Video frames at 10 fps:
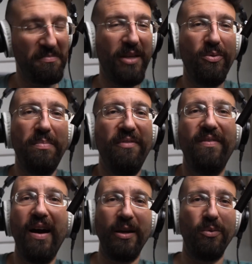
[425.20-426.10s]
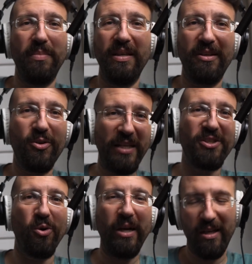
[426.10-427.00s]
it would be fine it would be a great
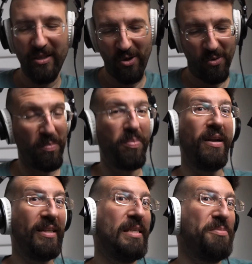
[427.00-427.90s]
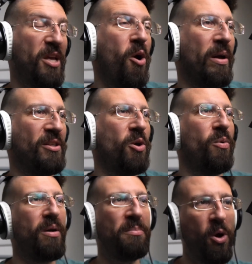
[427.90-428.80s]
story on its own but it keeps going
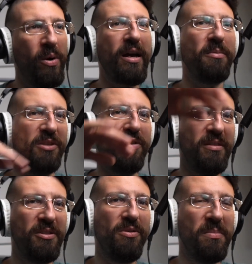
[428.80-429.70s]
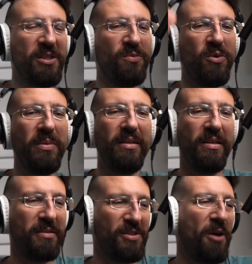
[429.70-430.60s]
so i'm going out in, into the mixing room and
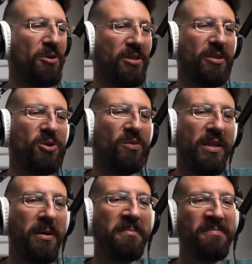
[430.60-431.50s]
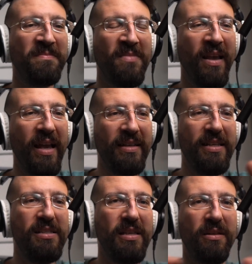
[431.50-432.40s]
the sound engineer is over there and
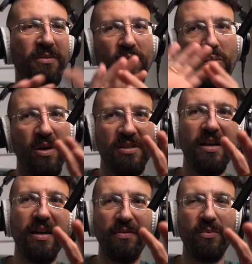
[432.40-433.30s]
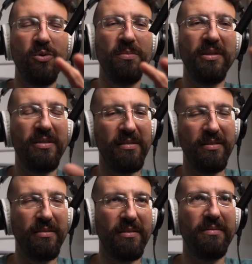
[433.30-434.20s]
he's on one side of the room and
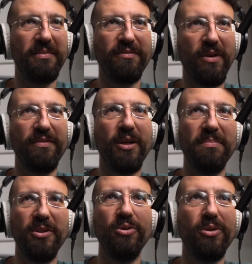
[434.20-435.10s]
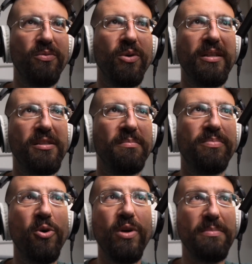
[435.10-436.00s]
you know in front of a computer running some
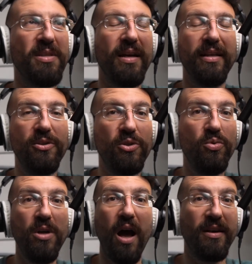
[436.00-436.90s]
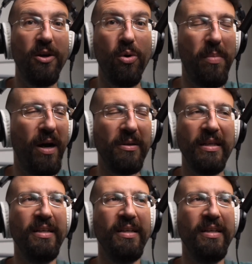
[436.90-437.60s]
programs that i do not know about